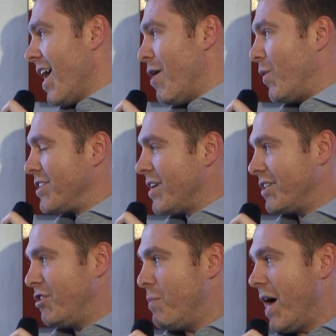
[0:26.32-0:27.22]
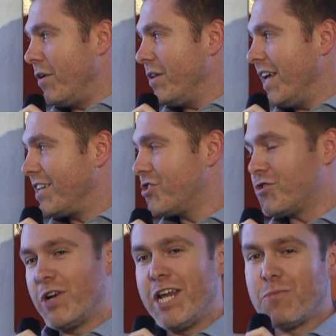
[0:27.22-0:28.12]
I want to talk to you about
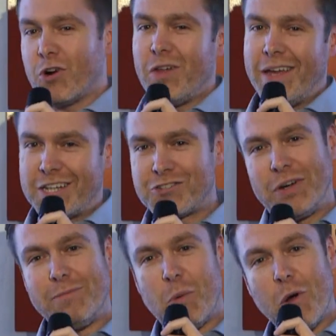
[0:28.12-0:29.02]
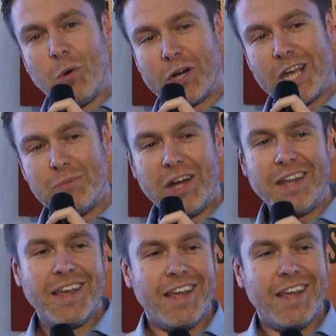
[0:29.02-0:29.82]
we're calling it extreme remote working, but